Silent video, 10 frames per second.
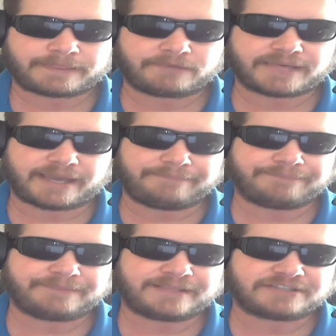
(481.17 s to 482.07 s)
Okay,
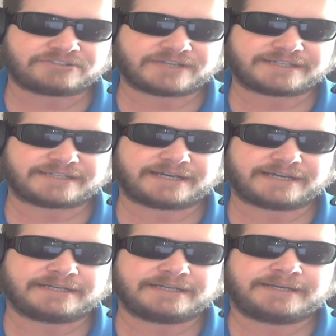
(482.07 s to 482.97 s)
let's look
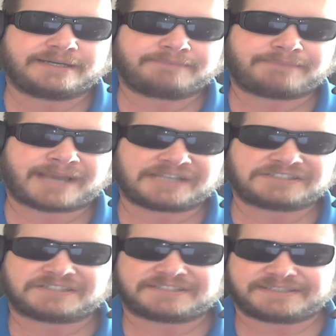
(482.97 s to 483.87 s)
at
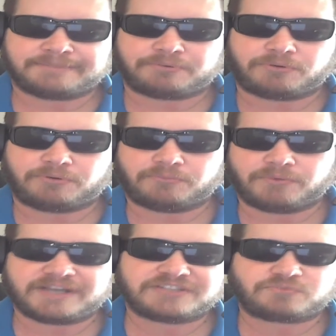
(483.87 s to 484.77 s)
past simple.
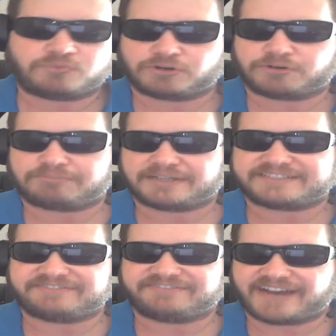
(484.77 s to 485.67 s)
Was, were,
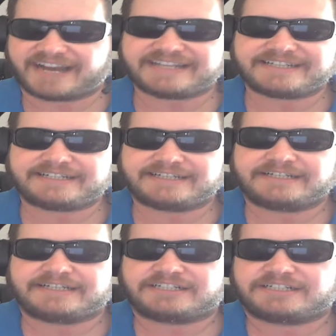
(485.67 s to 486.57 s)
plus invited.
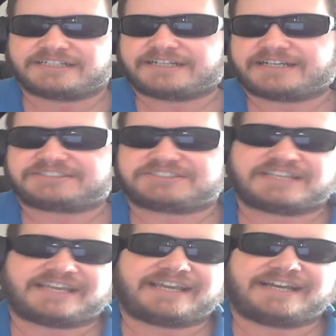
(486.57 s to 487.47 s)
Let's
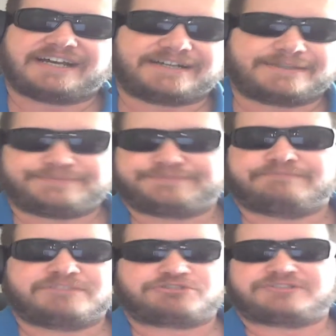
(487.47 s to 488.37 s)
say
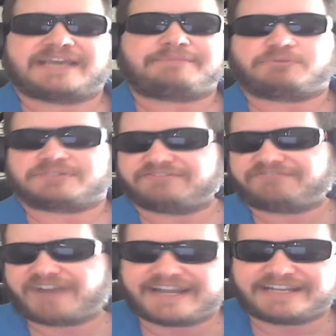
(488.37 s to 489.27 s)
Mr. Deadman was
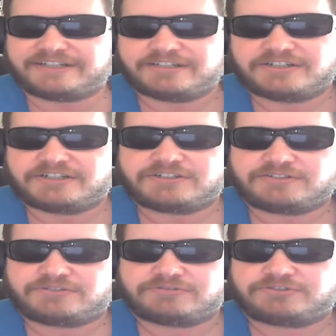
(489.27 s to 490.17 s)
invited
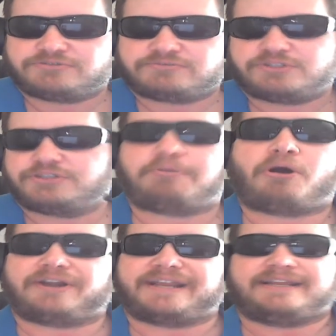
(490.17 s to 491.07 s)
to the
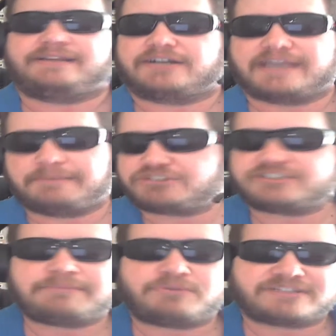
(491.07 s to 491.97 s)
party. Okay, Mr.
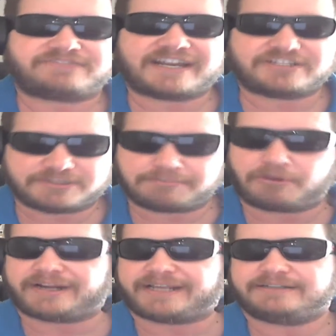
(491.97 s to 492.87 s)
Deadman was invited to the
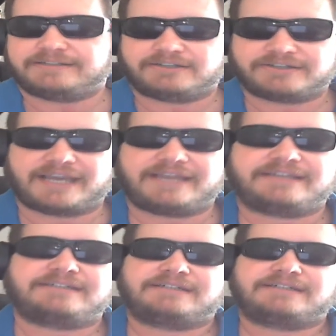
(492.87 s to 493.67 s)
party. Okay,